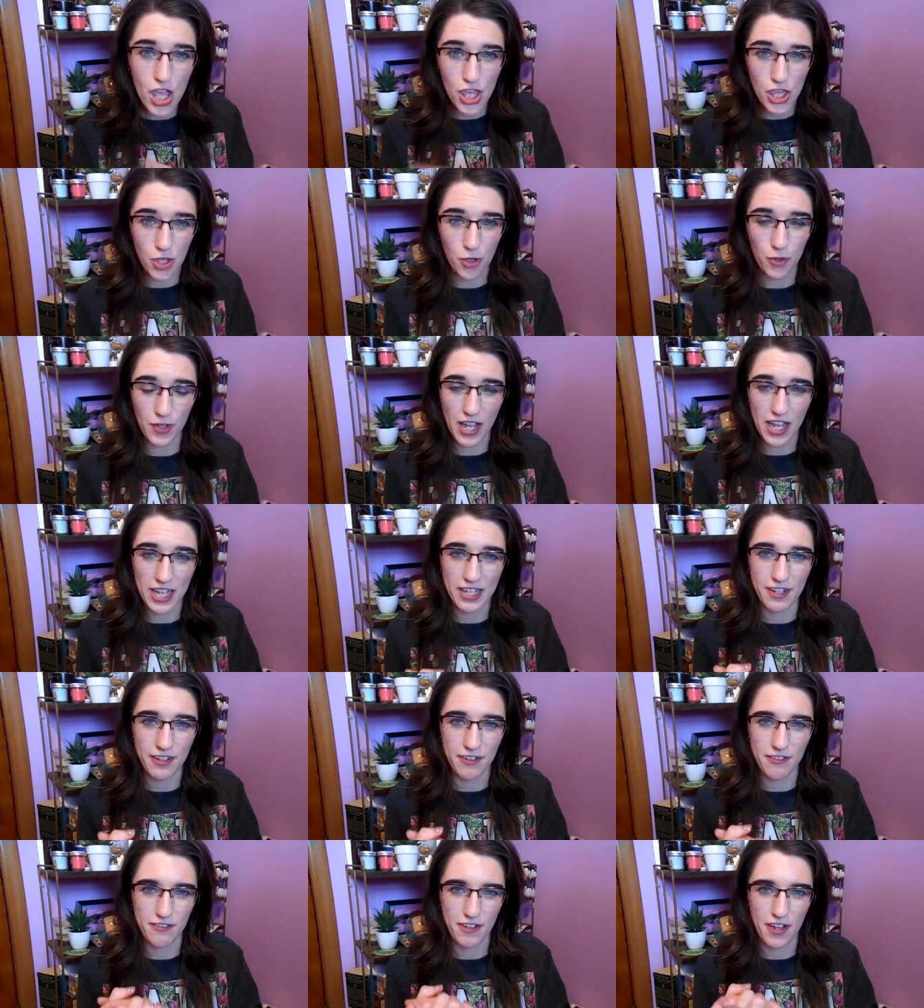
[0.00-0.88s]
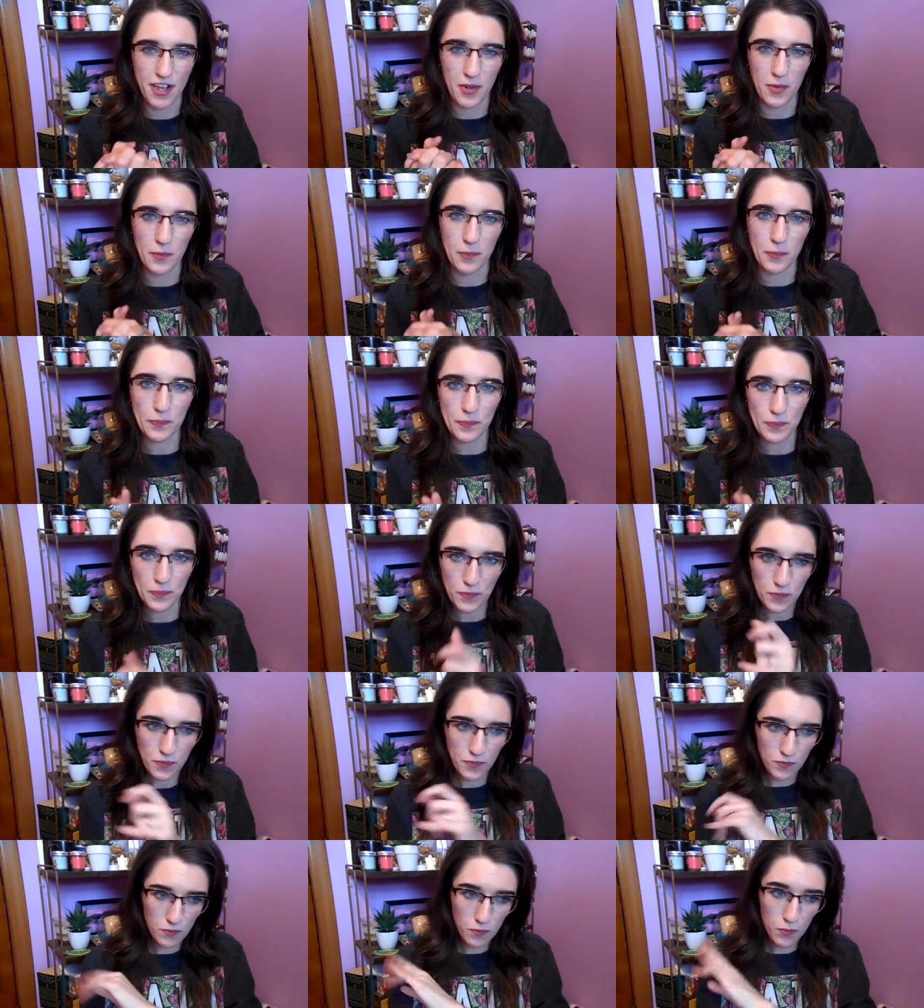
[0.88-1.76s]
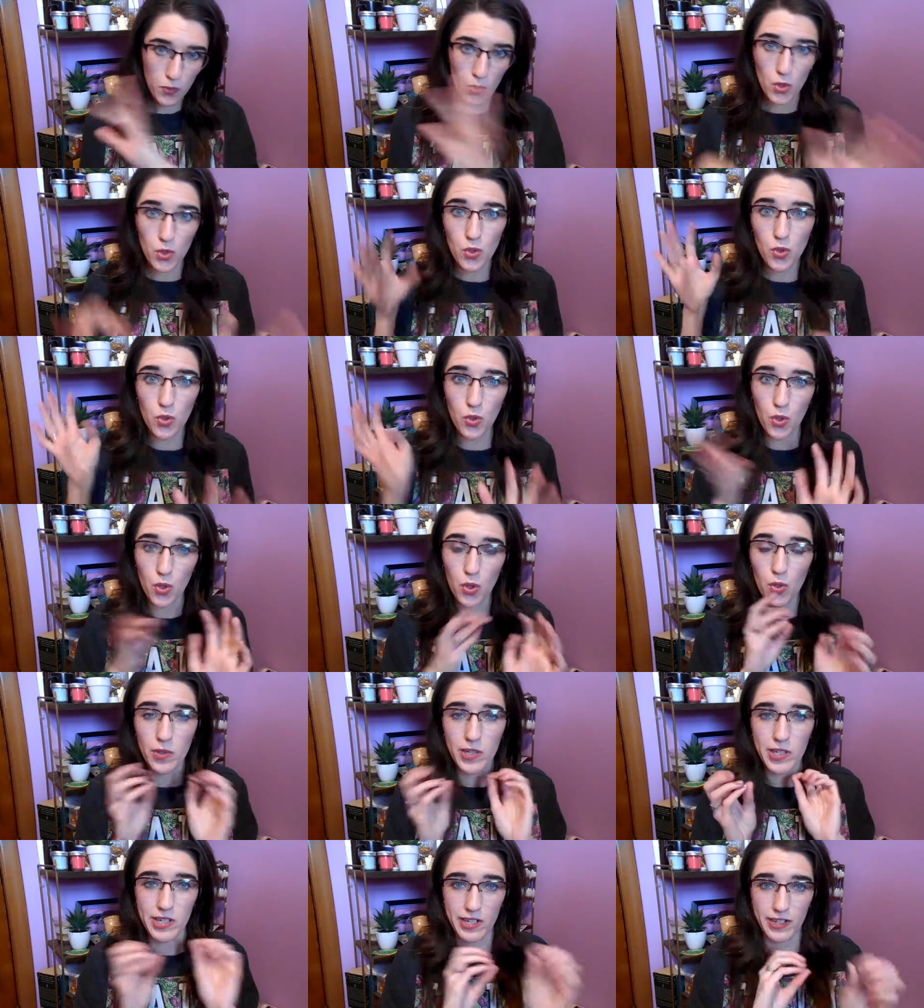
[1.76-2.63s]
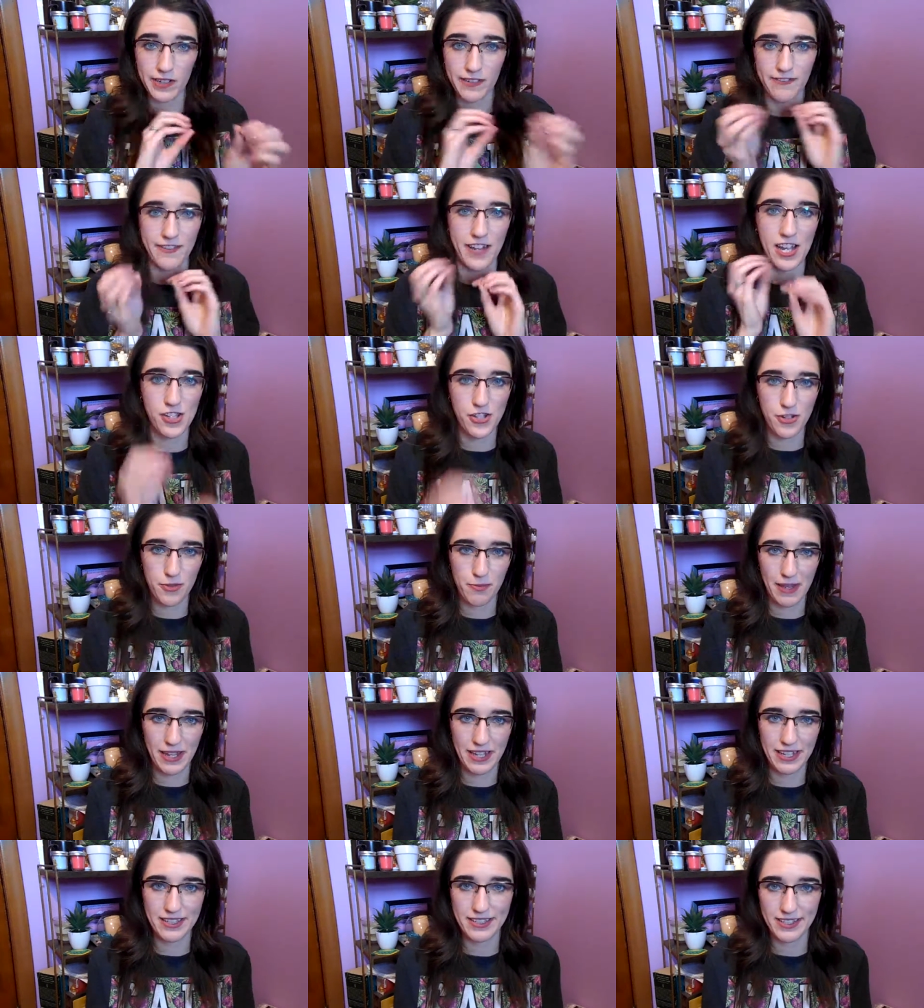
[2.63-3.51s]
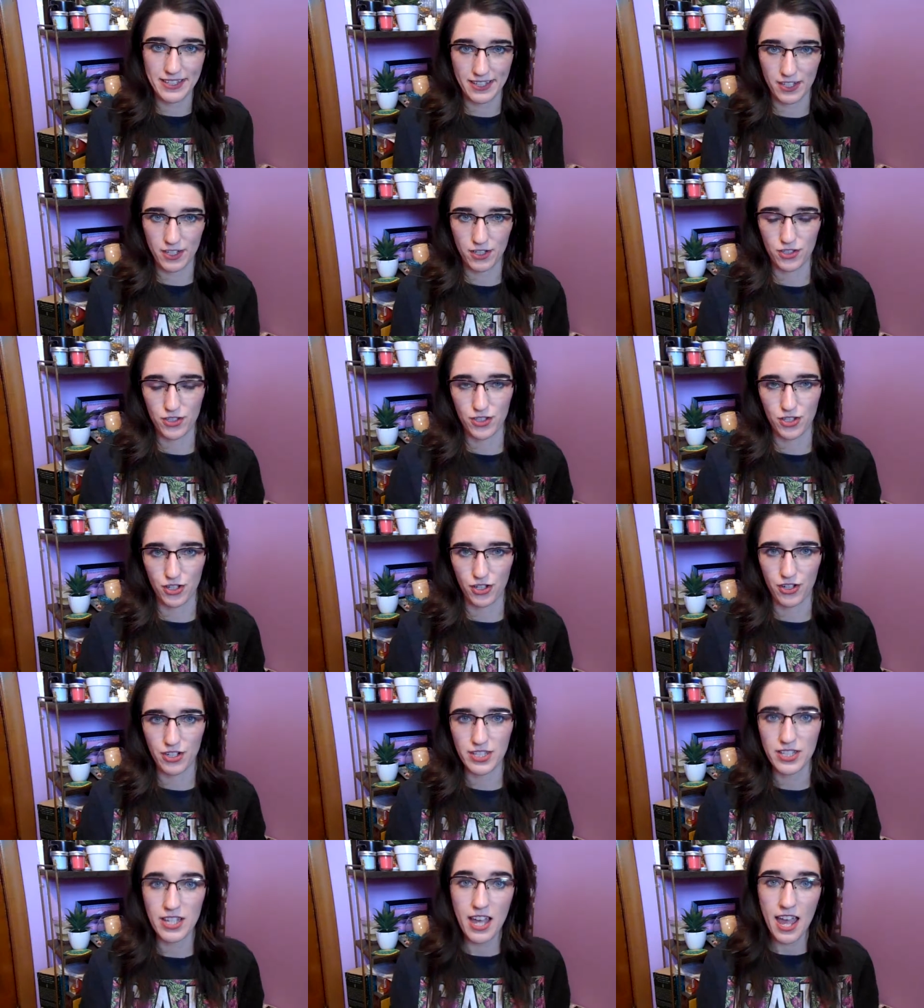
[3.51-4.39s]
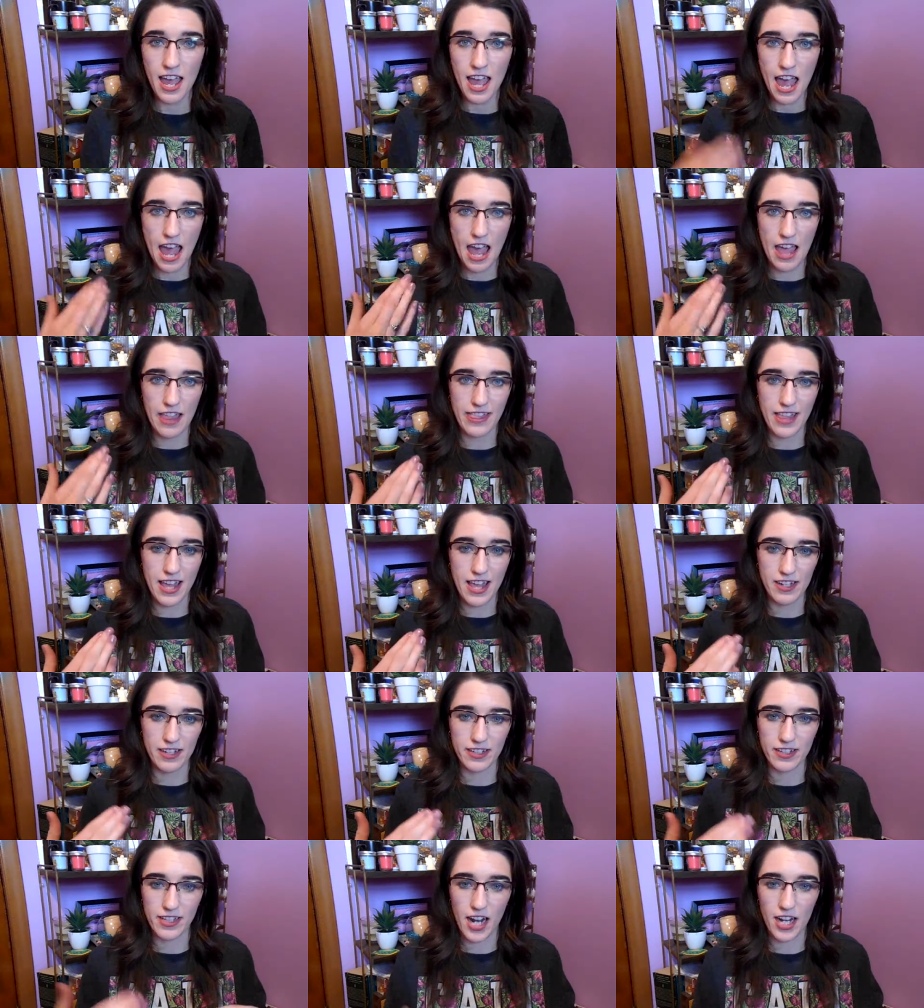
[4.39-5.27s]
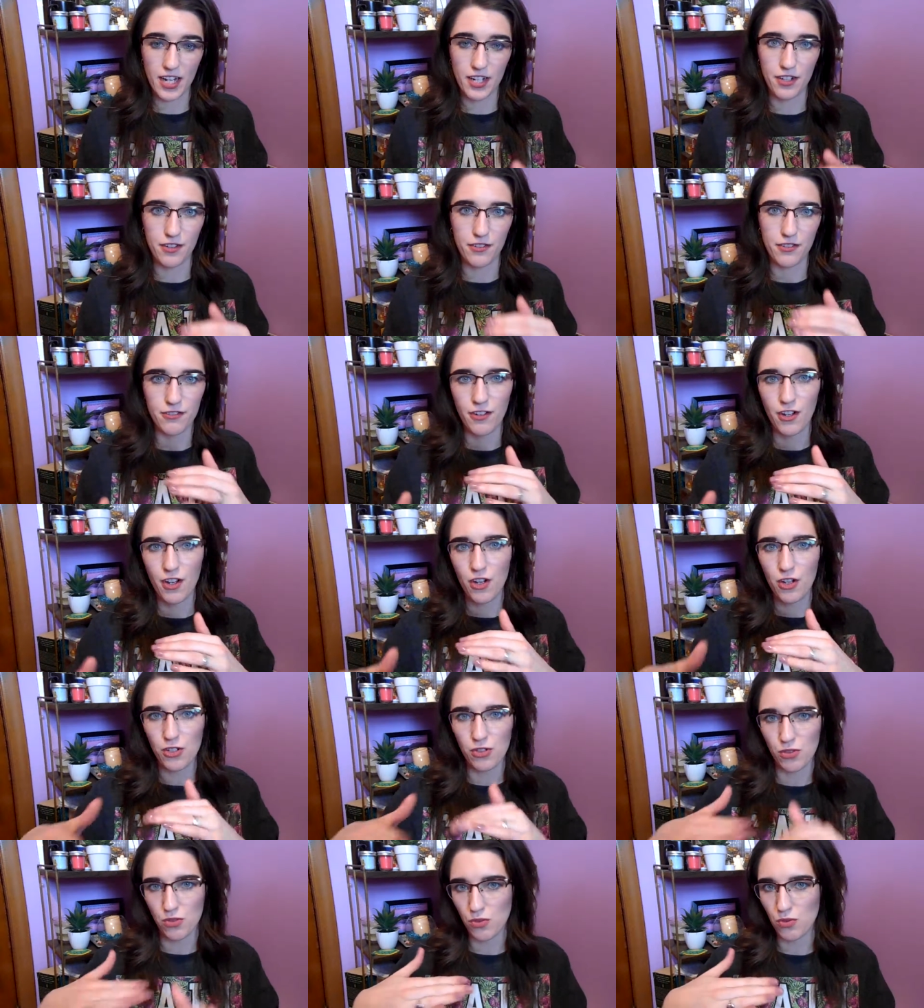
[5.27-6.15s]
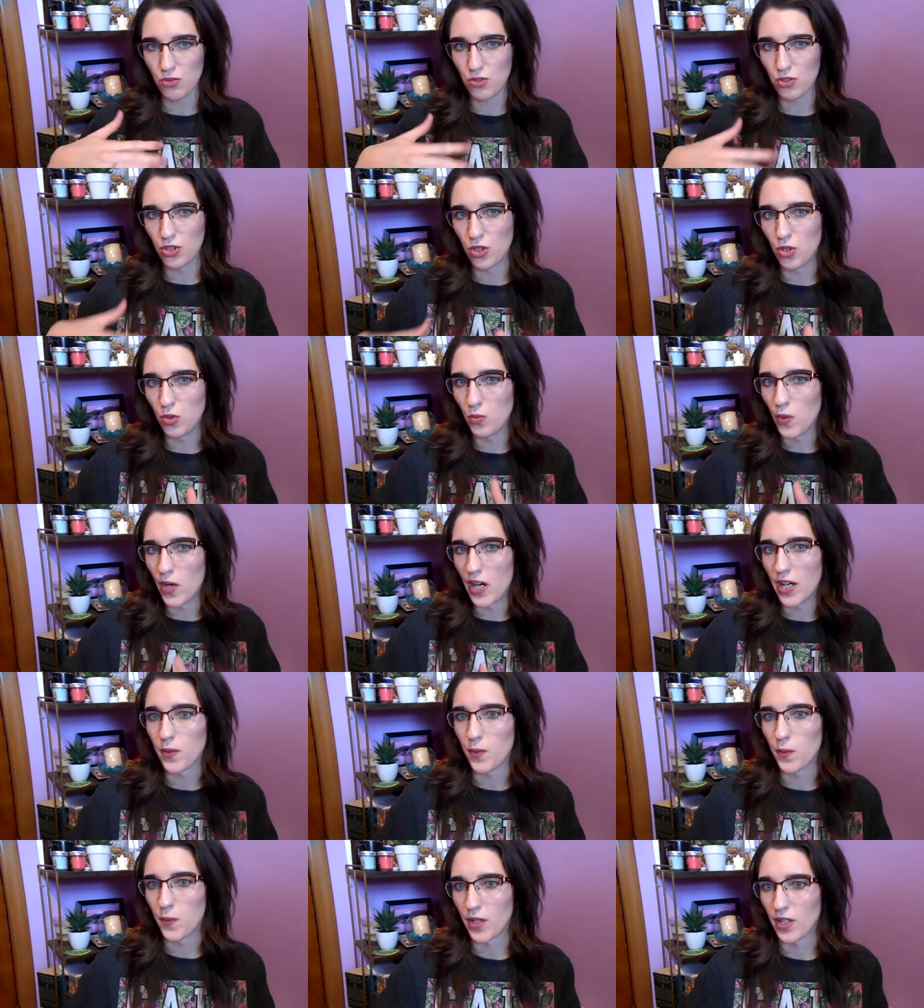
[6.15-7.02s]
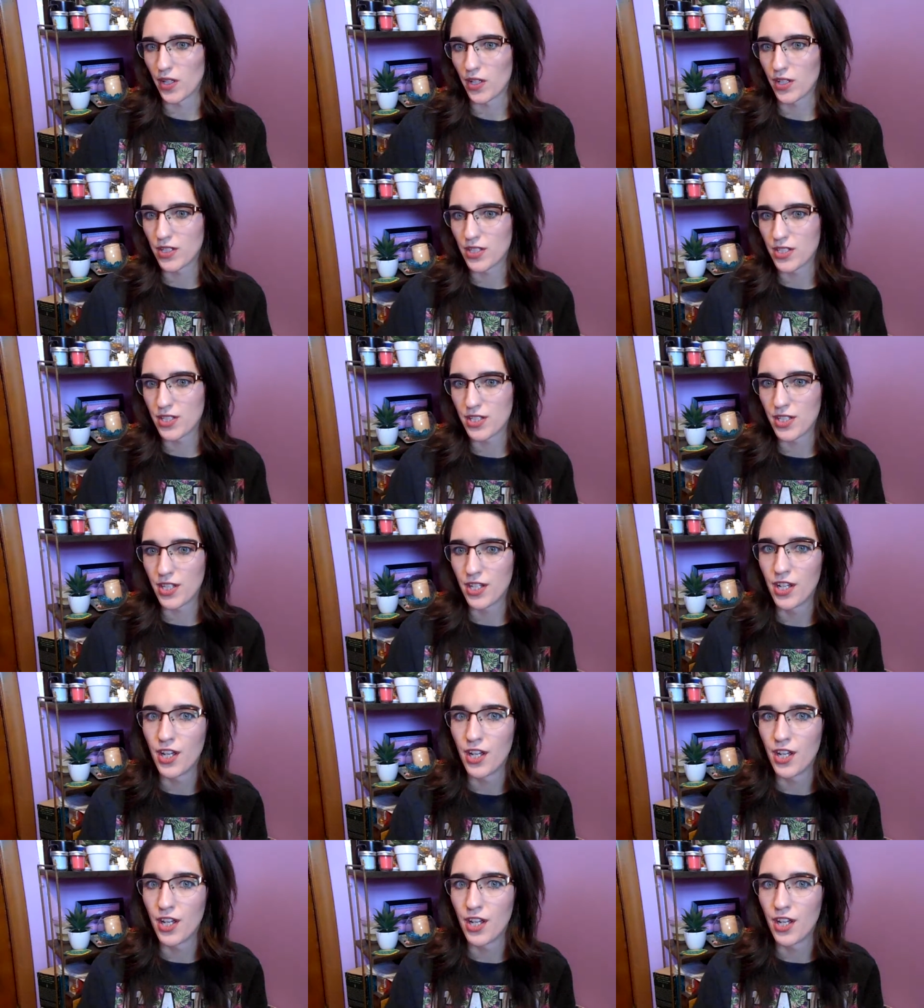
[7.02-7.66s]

You can kind of um, Google your find your main skin concerns and then kind of Google what works